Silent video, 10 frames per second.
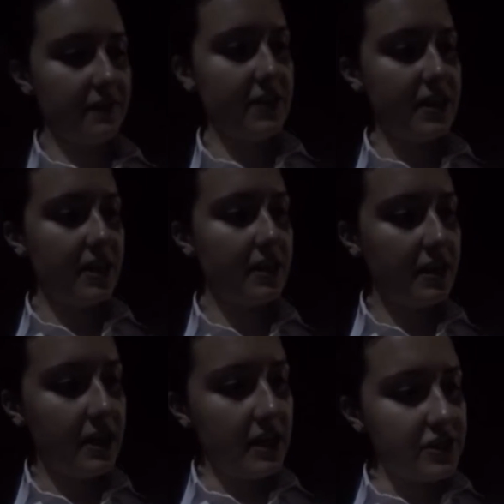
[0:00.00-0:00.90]
of the Dead,
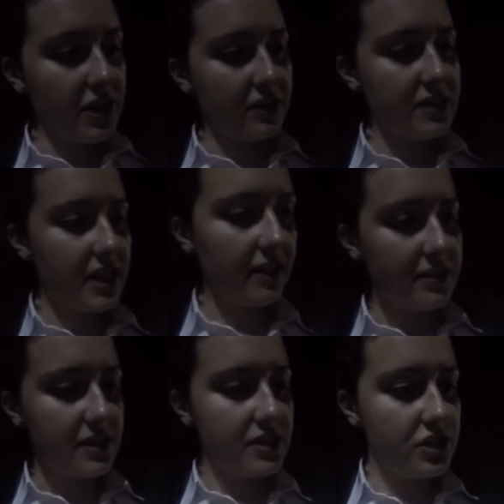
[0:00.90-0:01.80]
chocolate
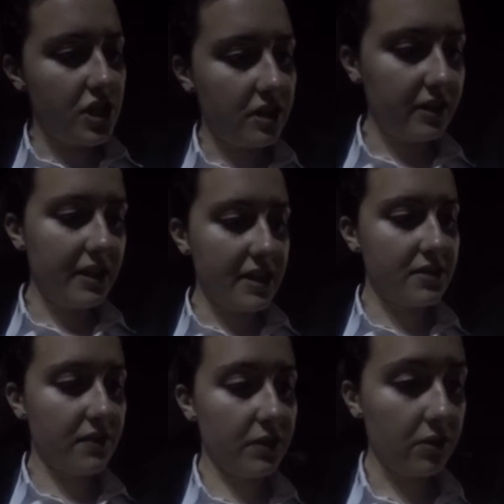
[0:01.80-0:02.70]
skeletons, chocolate,
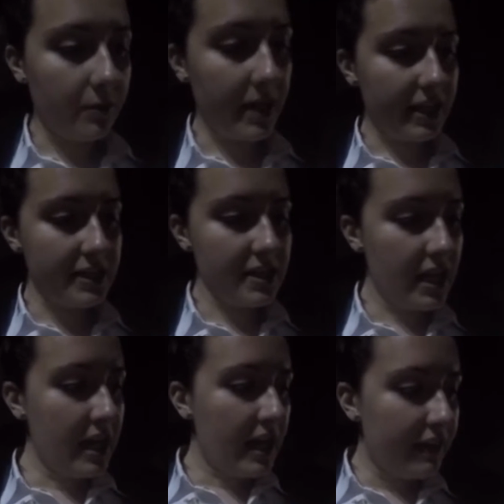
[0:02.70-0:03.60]
yes, funeral wagons.
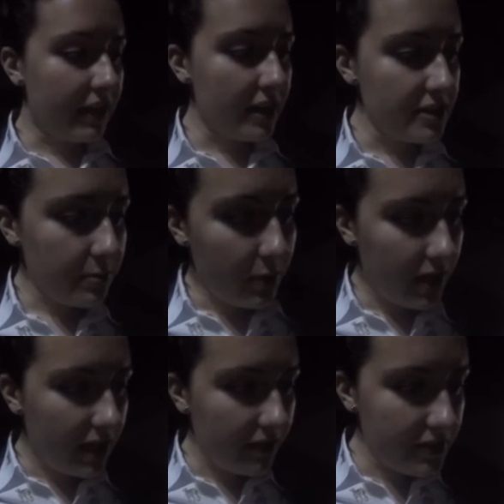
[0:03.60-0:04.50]
The consul
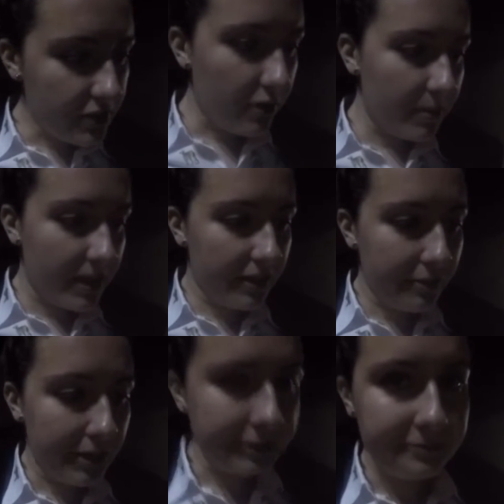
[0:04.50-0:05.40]
pointed out the scorpion on the
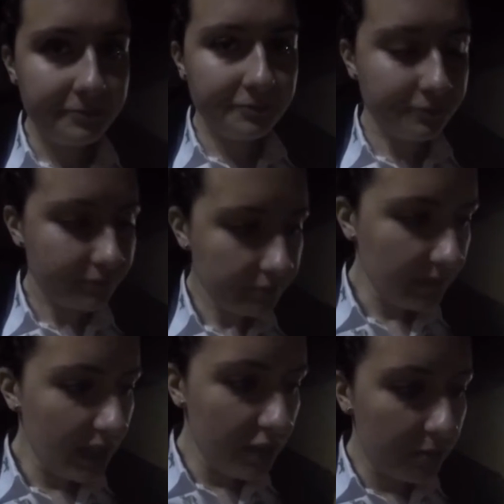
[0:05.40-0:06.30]
wall, and